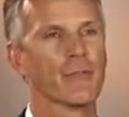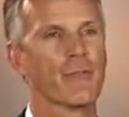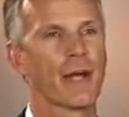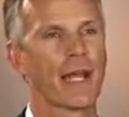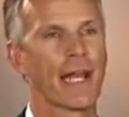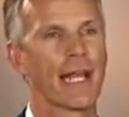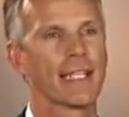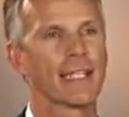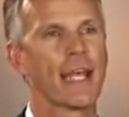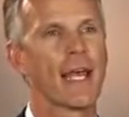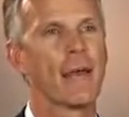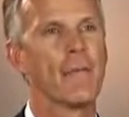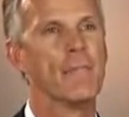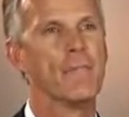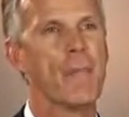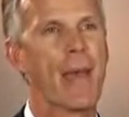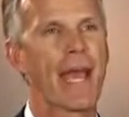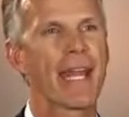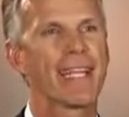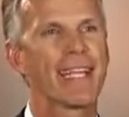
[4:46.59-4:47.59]
but as
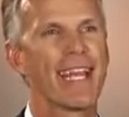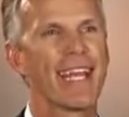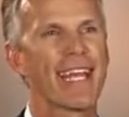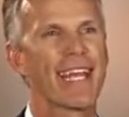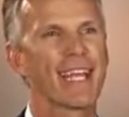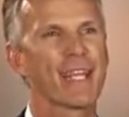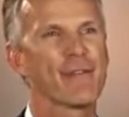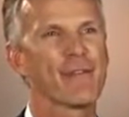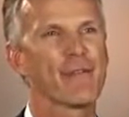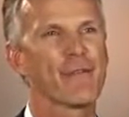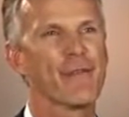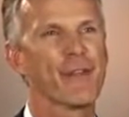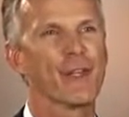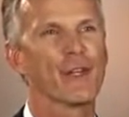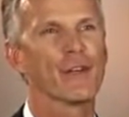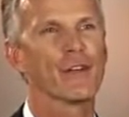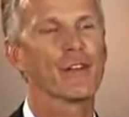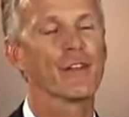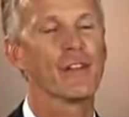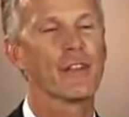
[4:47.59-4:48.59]
magnetic
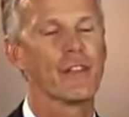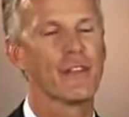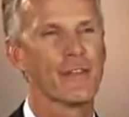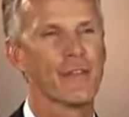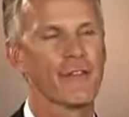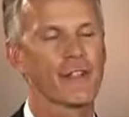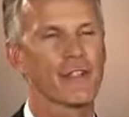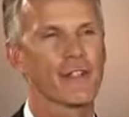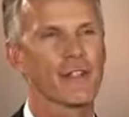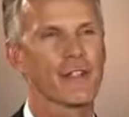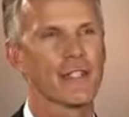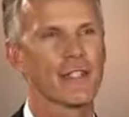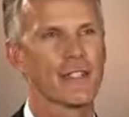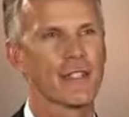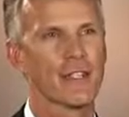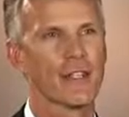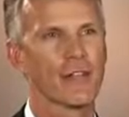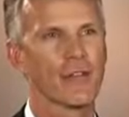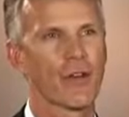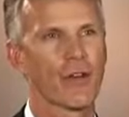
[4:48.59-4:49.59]
field deficiency
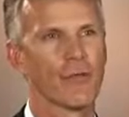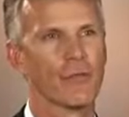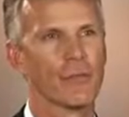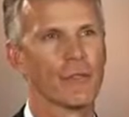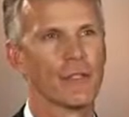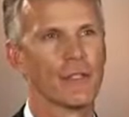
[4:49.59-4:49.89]
syndrome.